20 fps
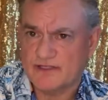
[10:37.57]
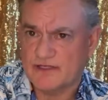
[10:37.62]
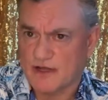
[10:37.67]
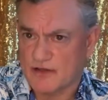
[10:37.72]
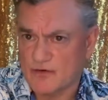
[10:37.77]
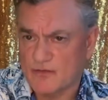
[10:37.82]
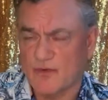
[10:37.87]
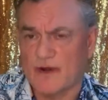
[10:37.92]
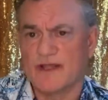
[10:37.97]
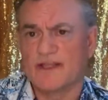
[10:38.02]
in
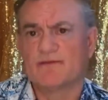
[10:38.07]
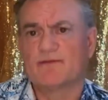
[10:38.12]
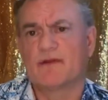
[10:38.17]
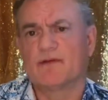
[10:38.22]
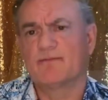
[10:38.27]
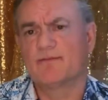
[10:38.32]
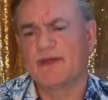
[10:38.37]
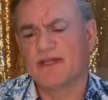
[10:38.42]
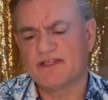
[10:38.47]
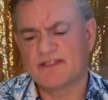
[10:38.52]
other ways,
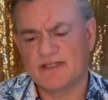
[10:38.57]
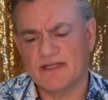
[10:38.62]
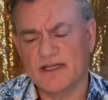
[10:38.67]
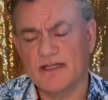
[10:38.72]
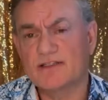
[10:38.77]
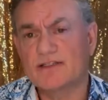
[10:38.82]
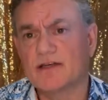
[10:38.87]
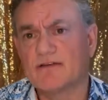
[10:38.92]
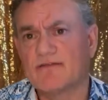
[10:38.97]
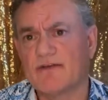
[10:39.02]
but BC
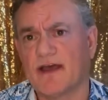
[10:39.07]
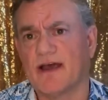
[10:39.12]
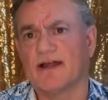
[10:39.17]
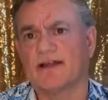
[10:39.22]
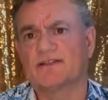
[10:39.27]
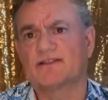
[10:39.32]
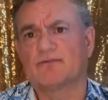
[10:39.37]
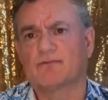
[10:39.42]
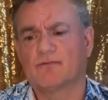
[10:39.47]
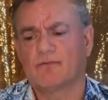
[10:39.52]
is
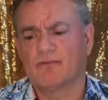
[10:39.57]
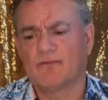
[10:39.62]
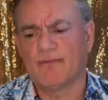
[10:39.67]
advanced.